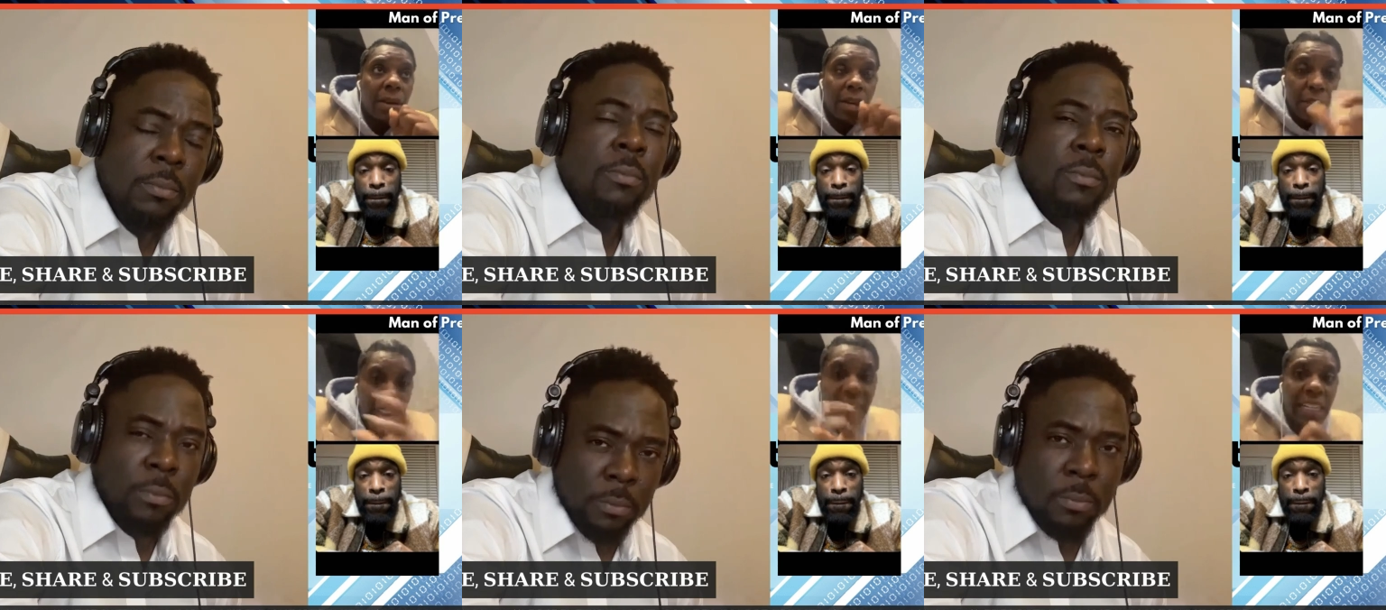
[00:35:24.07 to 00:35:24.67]

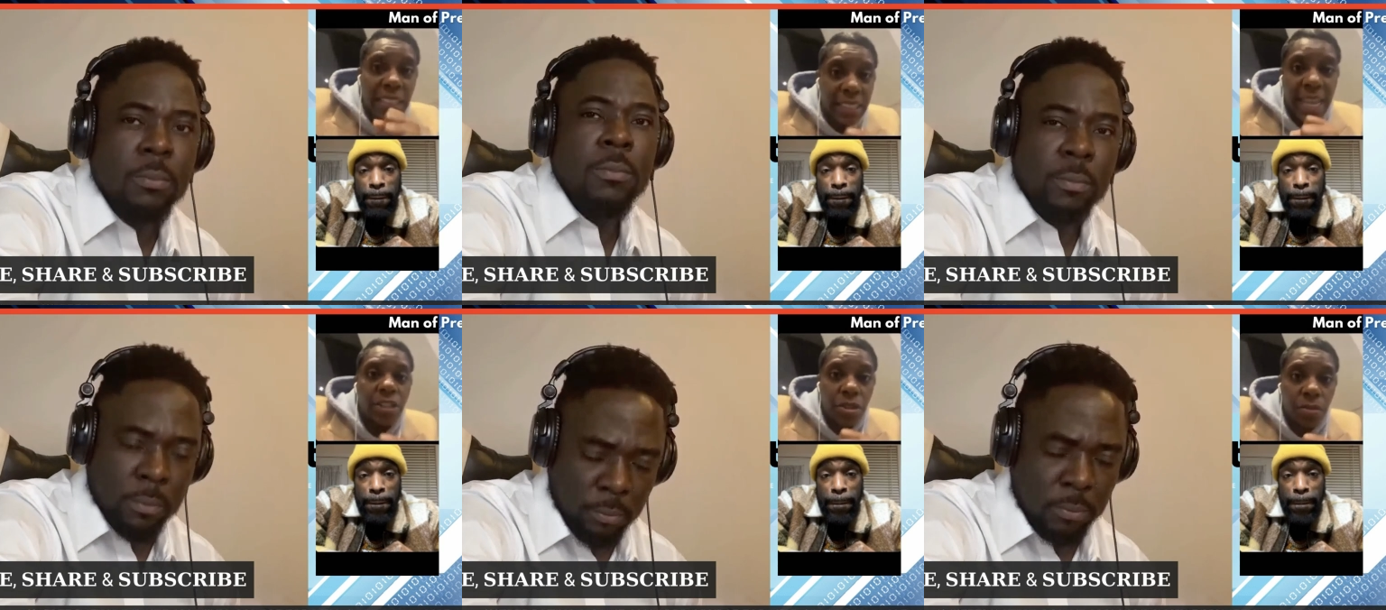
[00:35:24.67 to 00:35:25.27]
Speaker 1: creating a
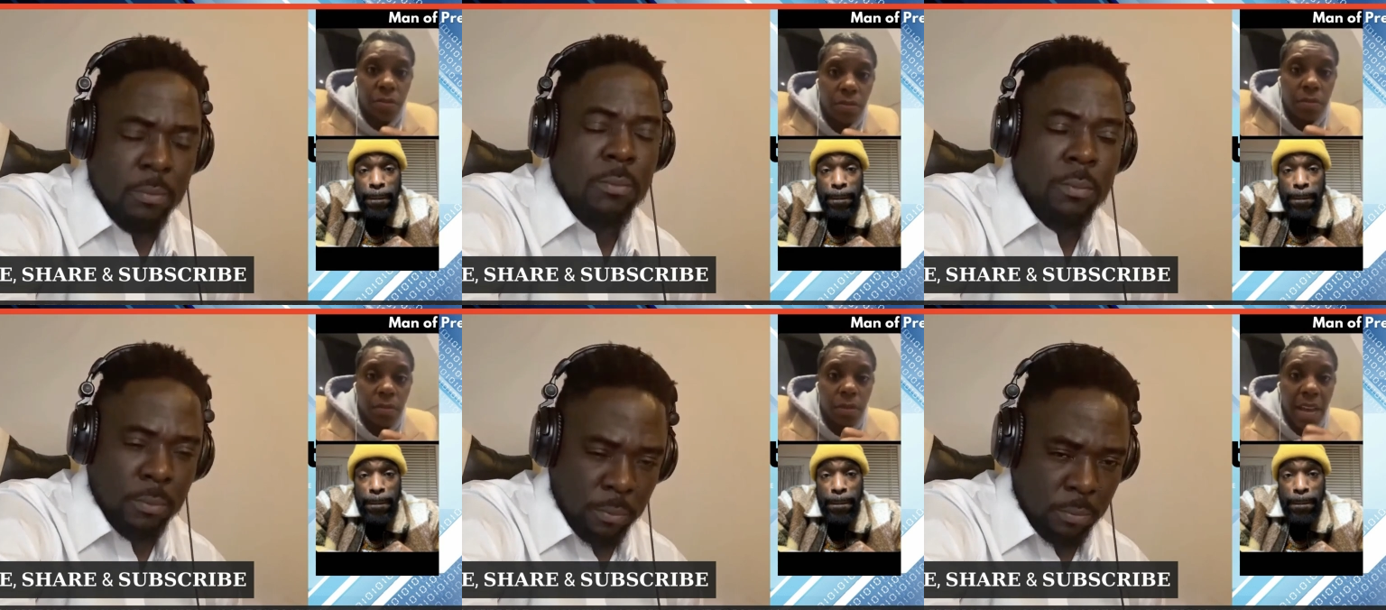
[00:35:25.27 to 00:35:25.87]
schedule
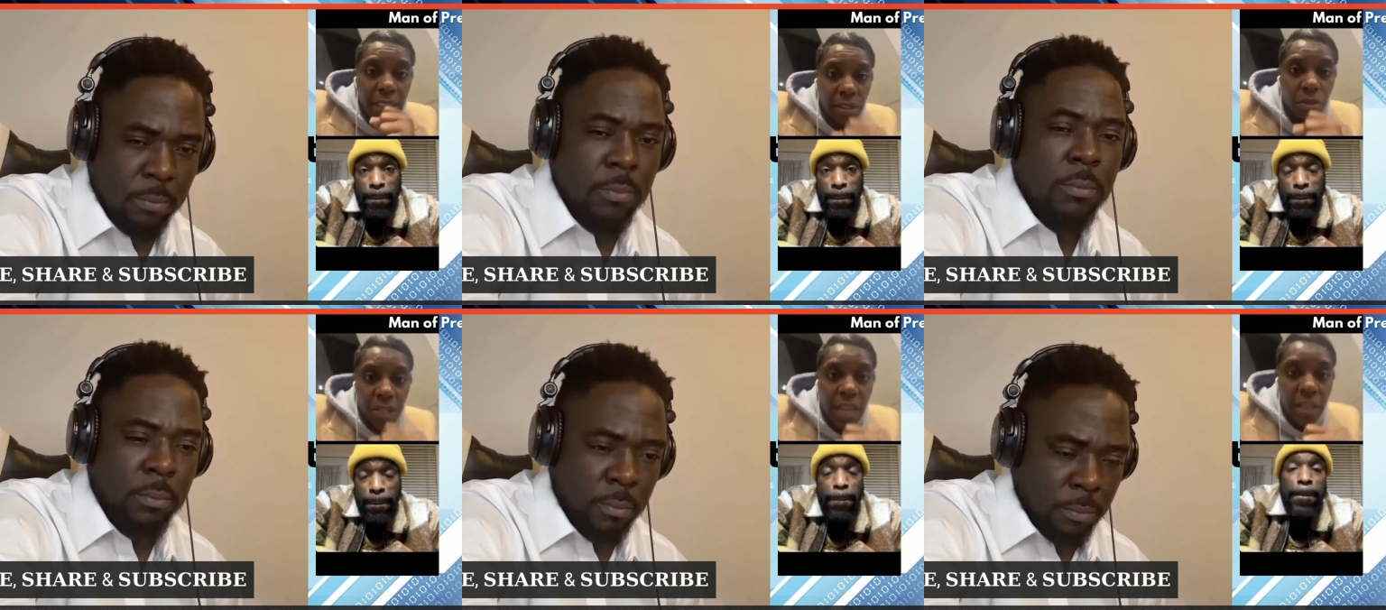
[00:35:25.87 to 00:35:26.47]
as a
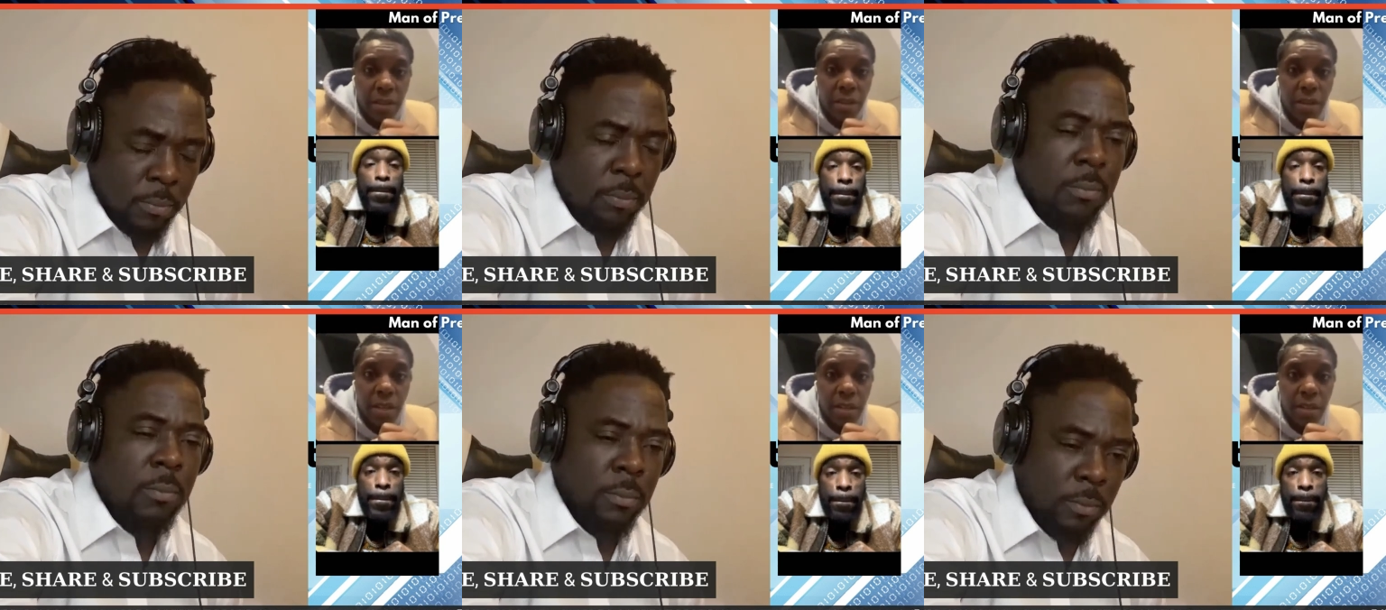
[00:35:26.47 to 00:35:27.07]
creator.
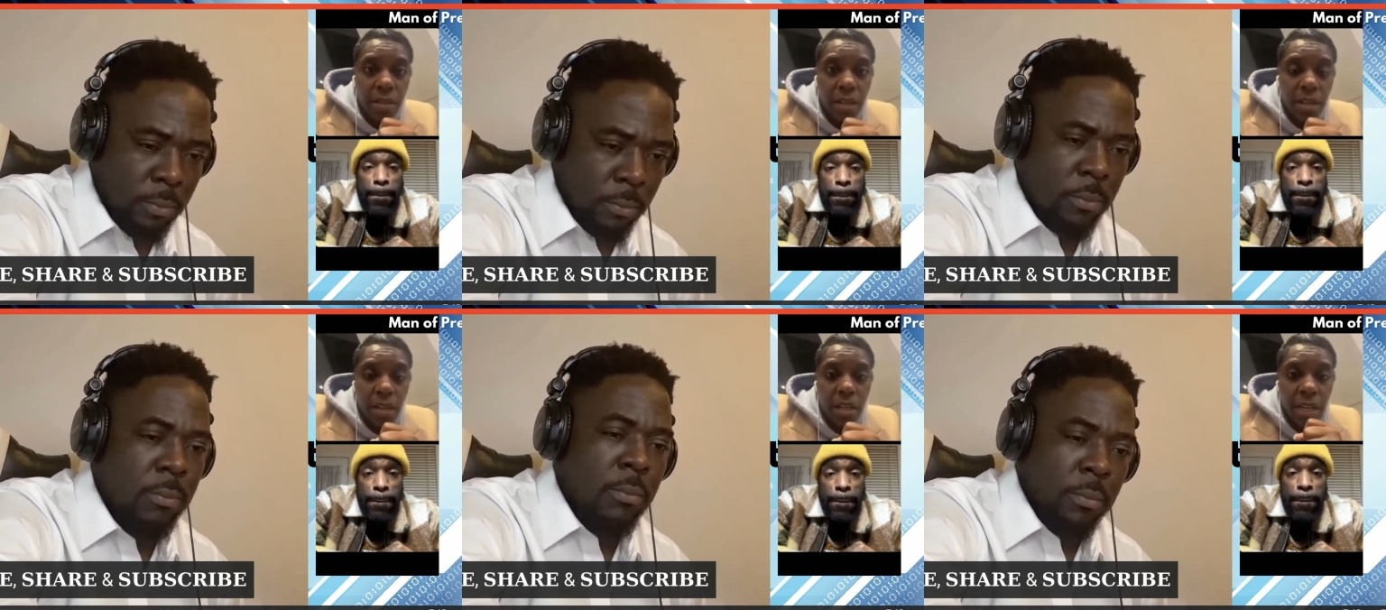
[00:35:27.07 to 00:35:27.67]

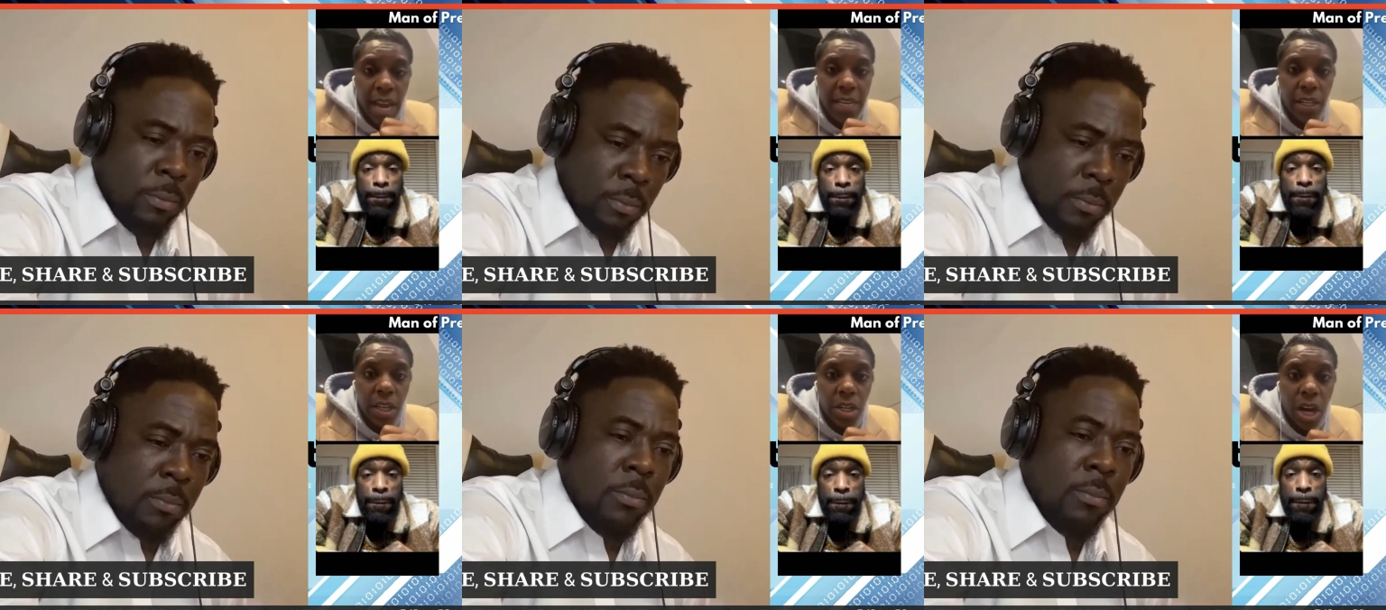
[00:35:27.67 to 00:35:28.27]
Like,
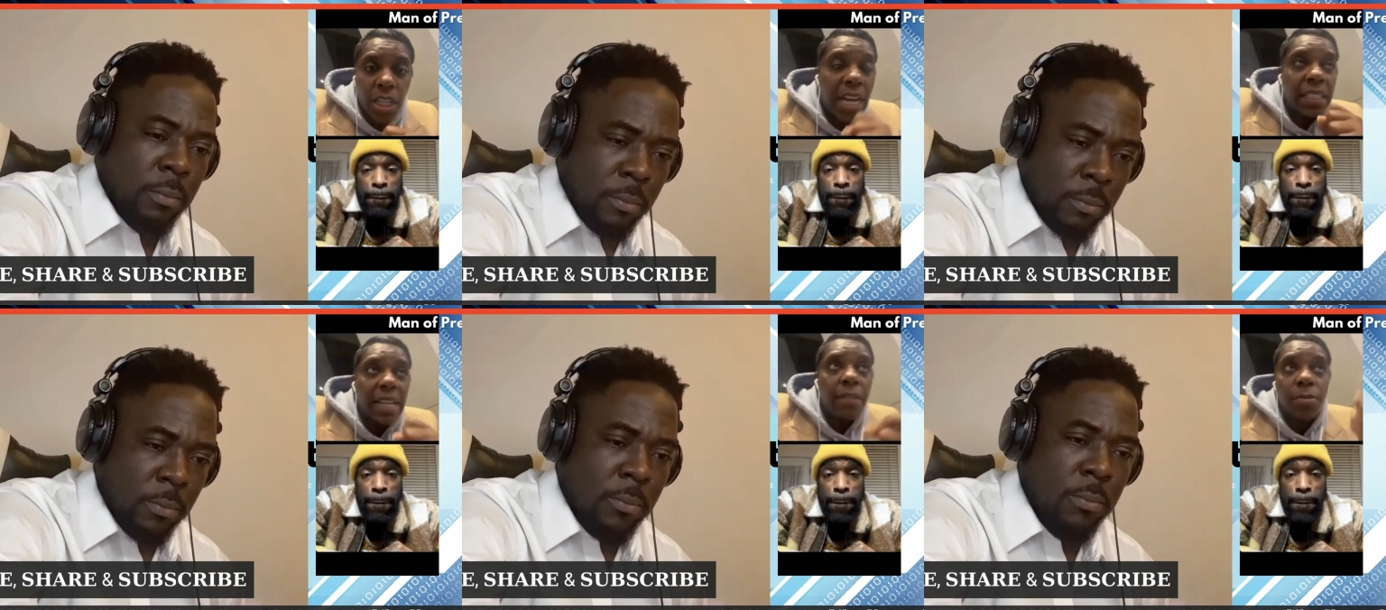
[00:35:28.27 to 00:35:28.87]
a lot
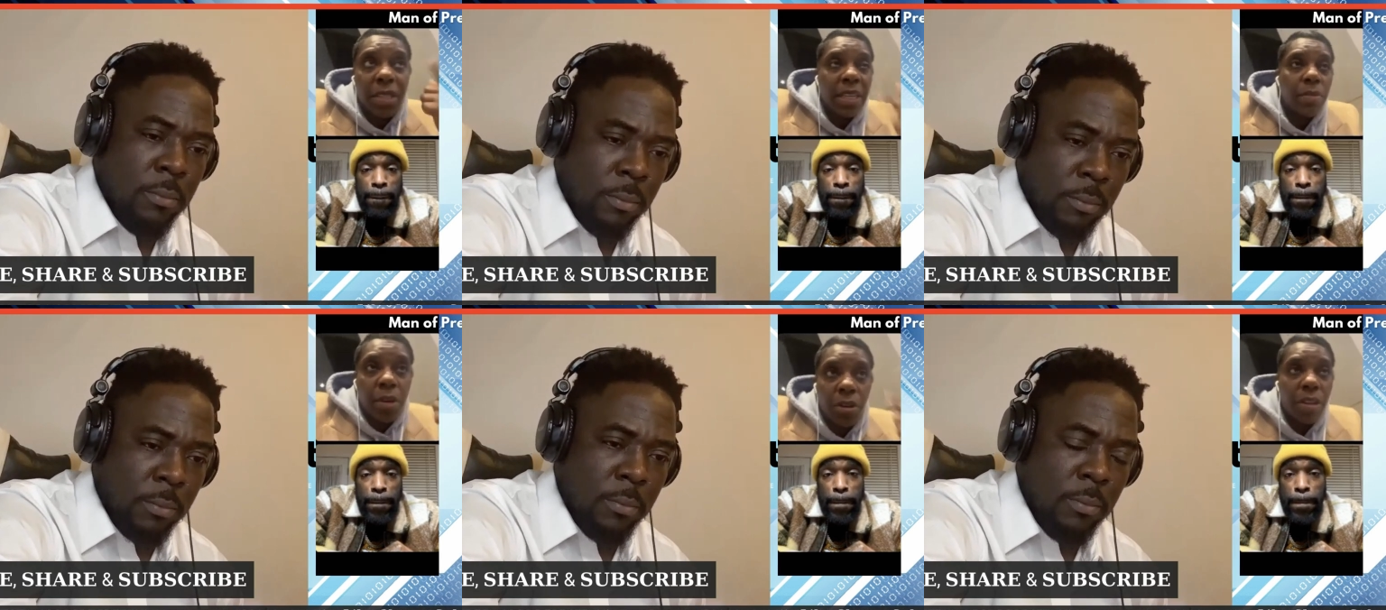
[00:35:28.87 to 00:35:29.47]
of times we think
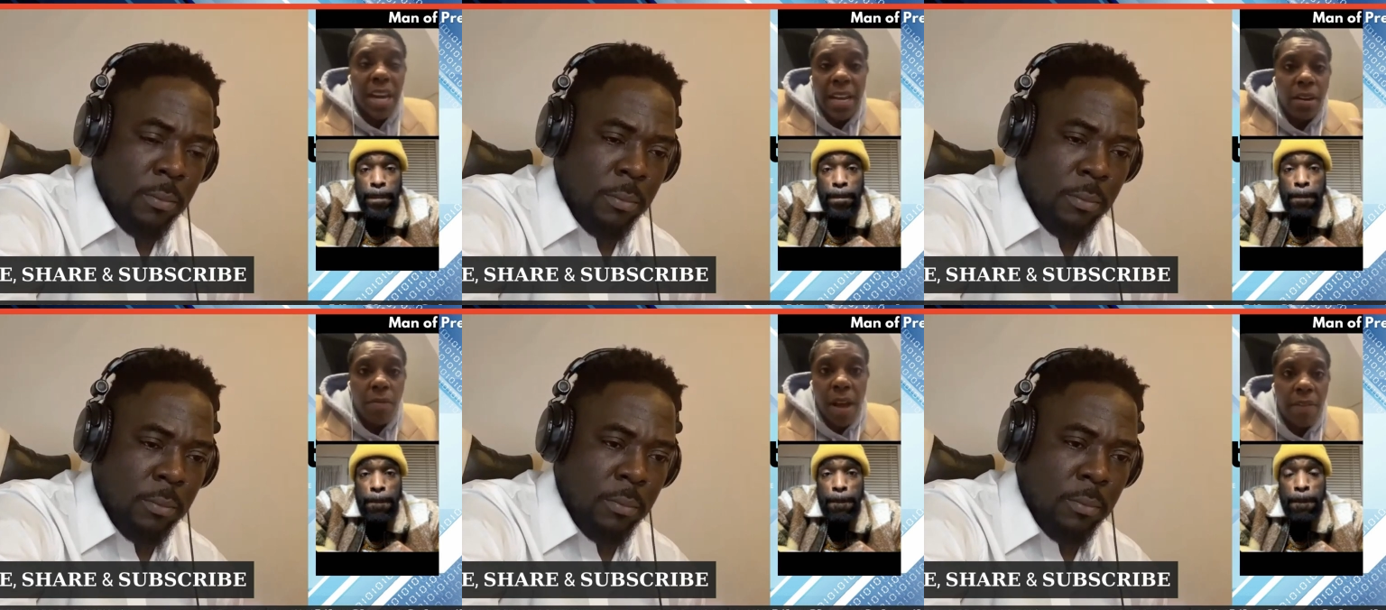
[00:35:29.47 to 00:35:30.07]
we're creating
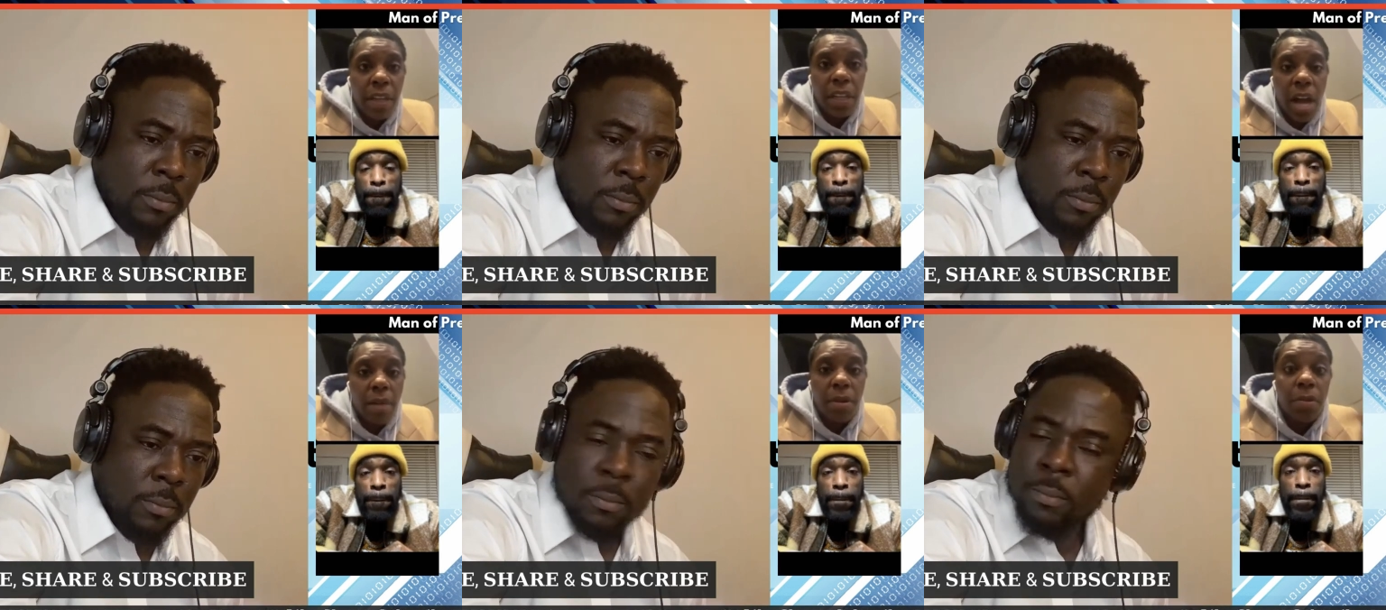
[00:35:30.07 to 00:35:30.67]
around the
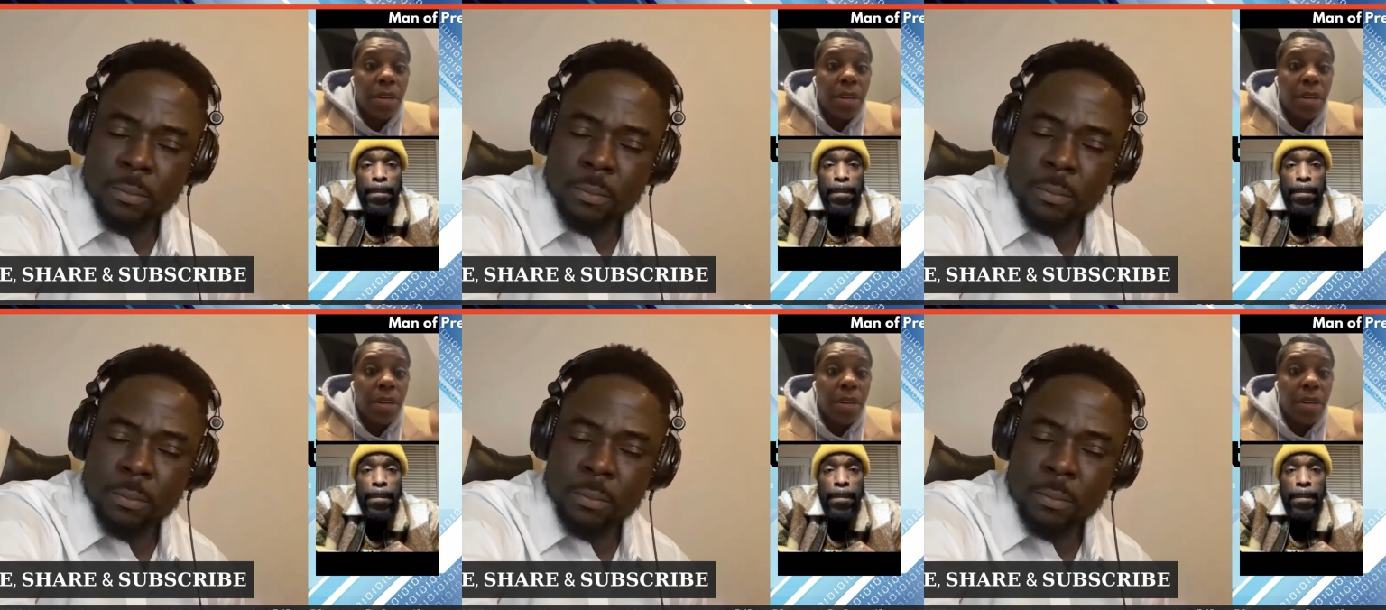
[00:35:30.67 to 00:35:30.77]
clock, but we're